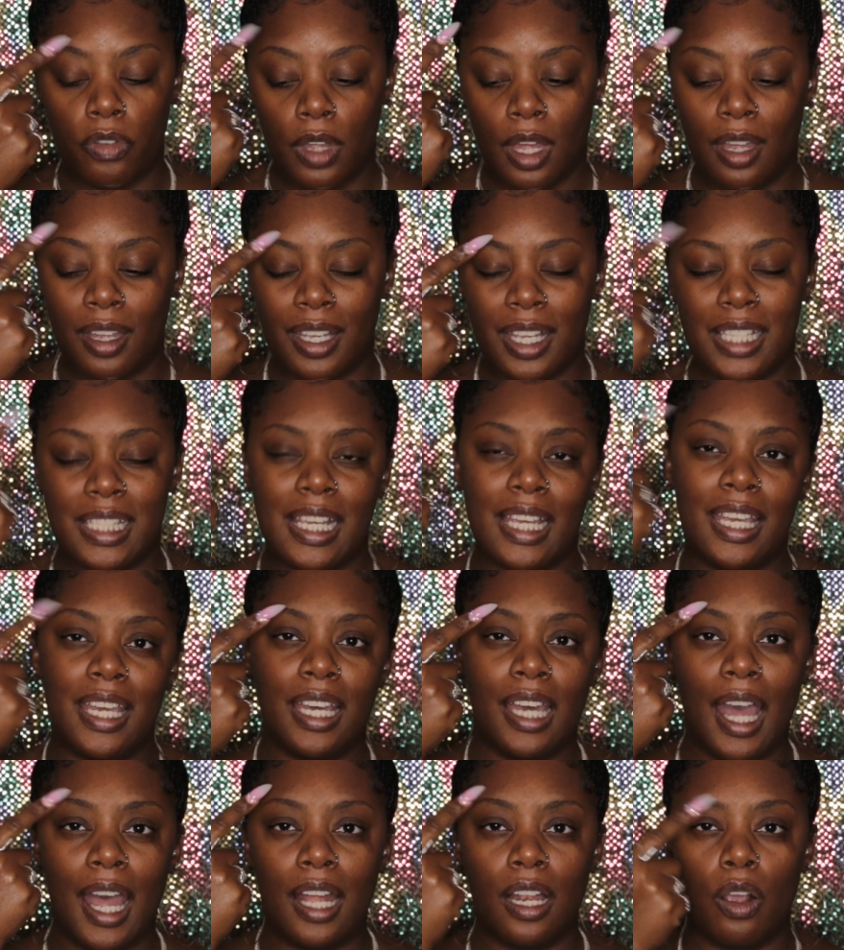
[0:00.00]
because I get
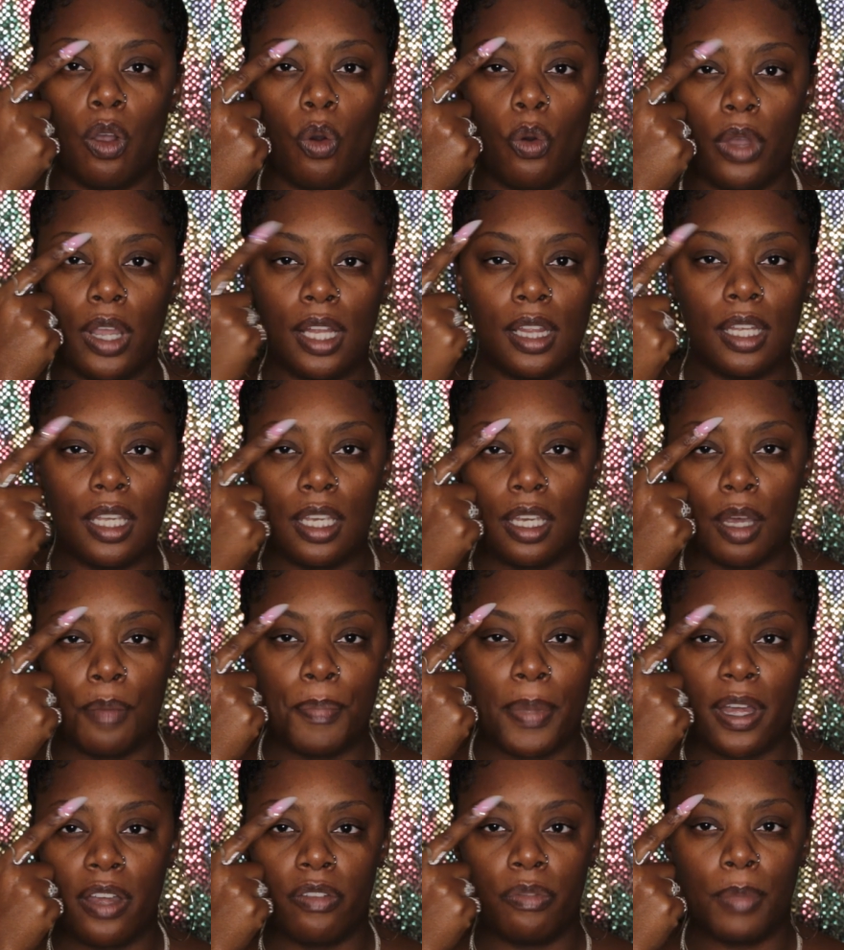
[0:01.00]
kind of oily
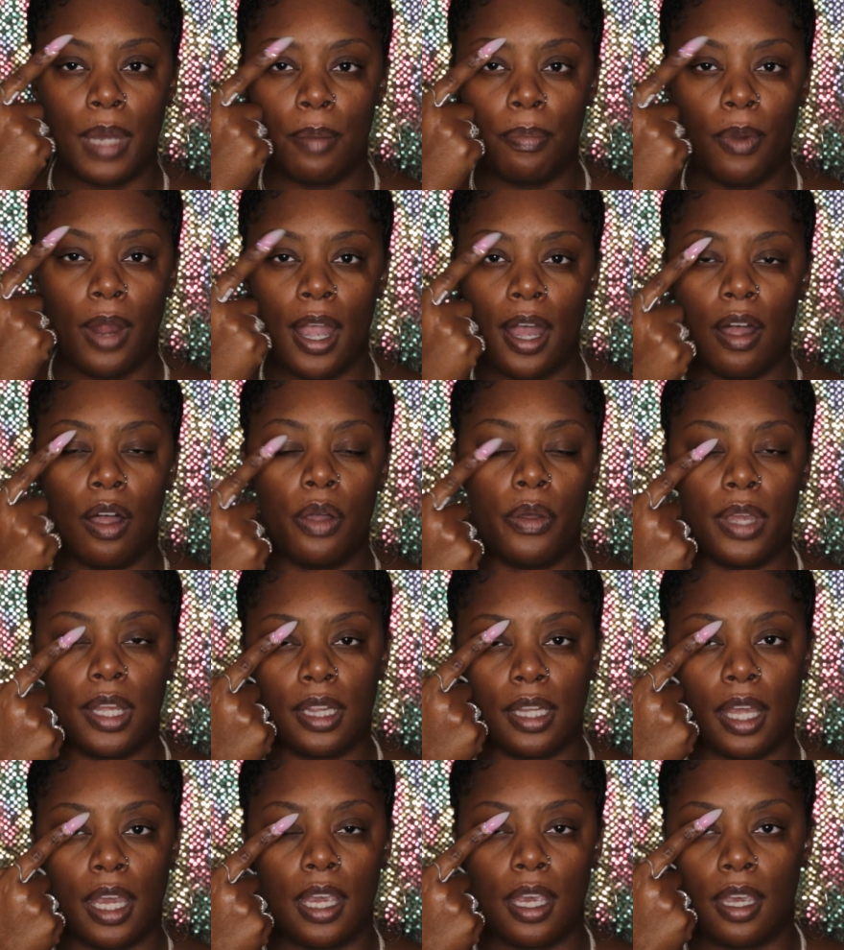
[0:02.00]
above my brow and
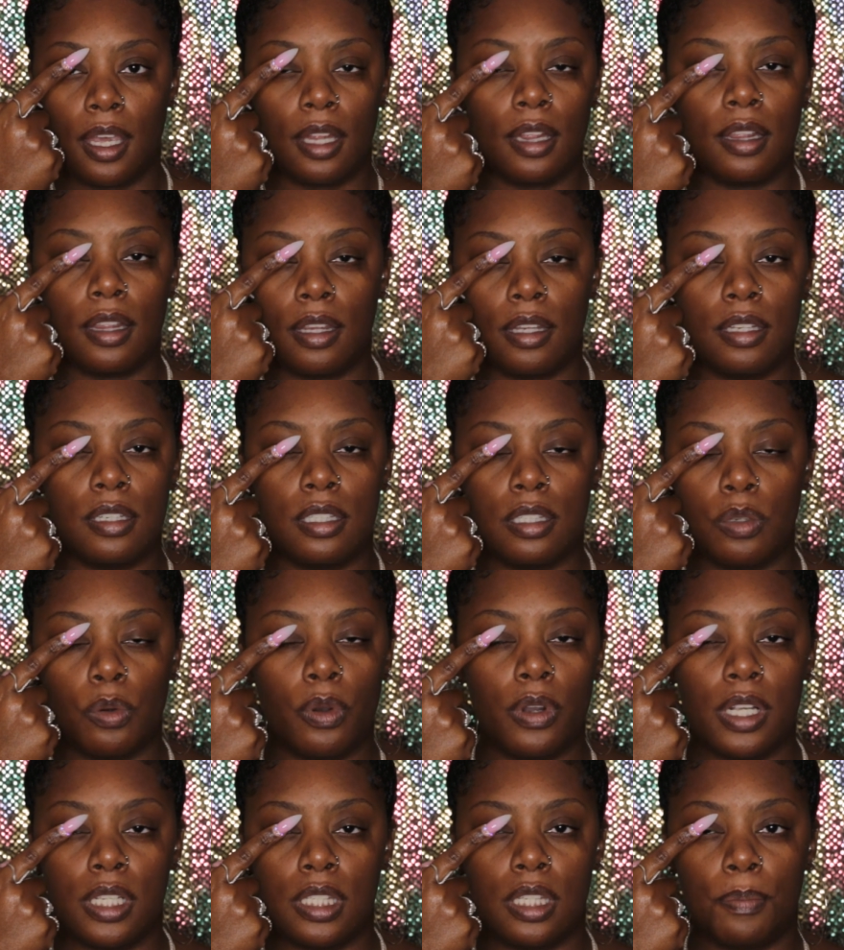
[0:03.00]
like
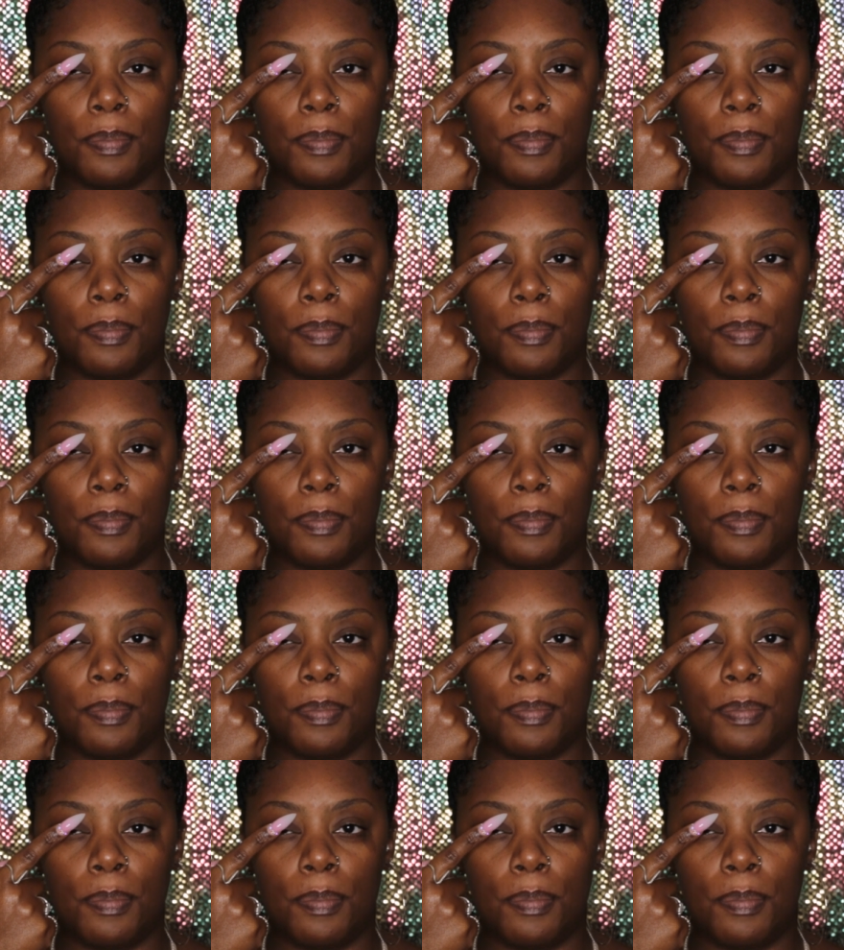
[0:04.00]
towards the